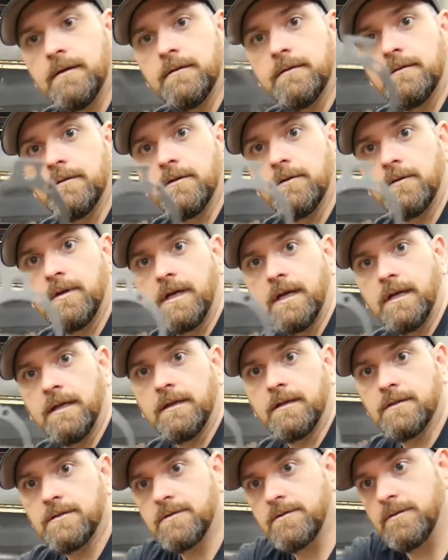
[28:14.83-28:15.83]

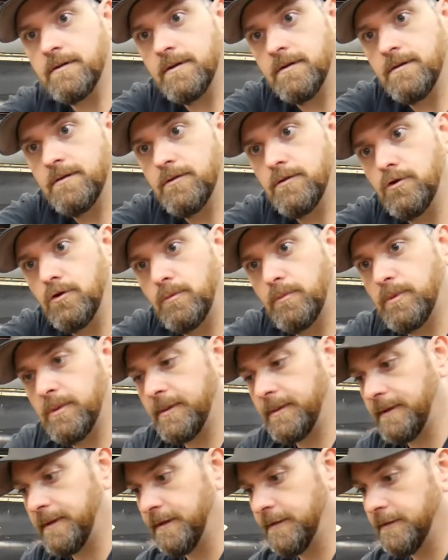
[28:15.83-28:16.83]
locating sort of hoop
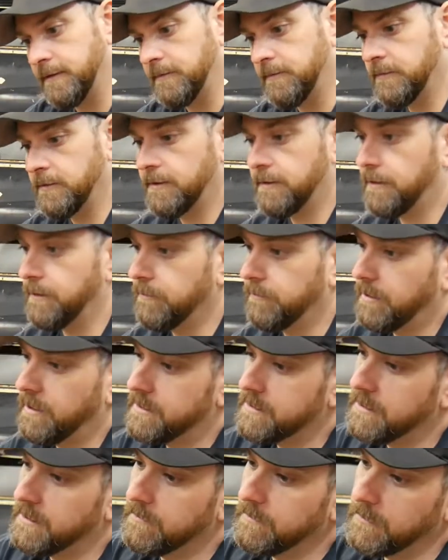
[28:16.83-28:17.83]
in them that all the
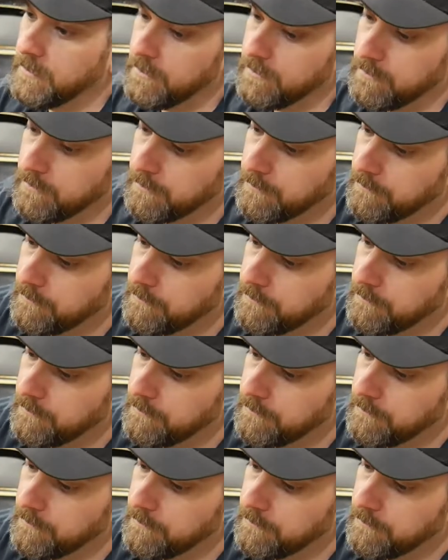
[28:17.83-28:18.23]
rest of them do.